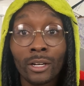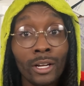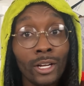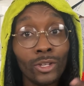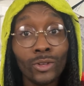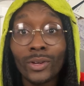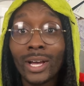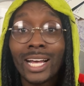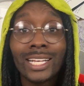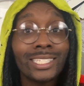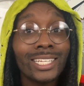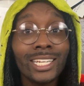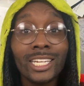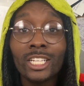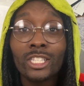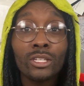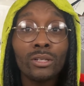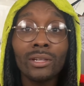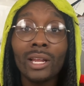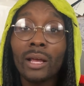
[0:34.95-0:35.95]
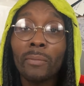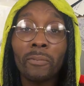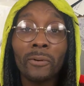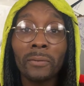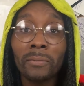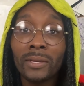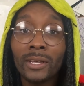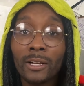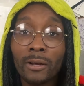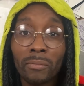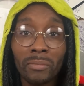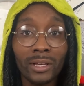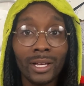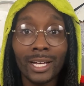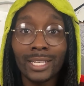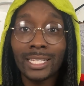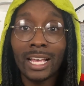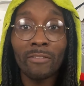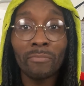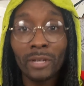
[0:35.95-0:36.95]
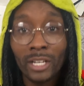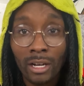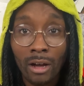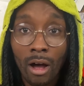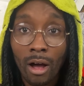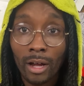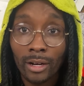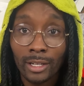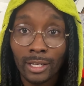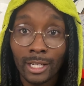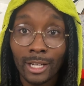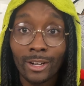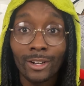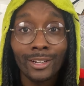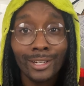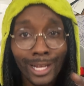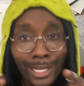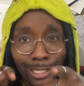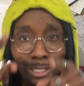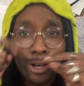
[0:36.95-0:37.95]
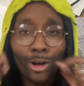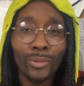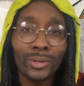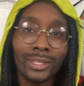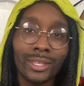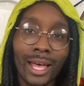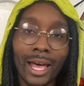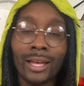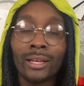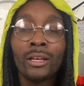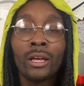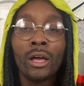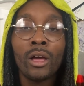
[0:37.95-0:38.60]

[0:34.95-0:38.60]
You guys getting a 2-day premiere because I've been gone a year. Let's go with that.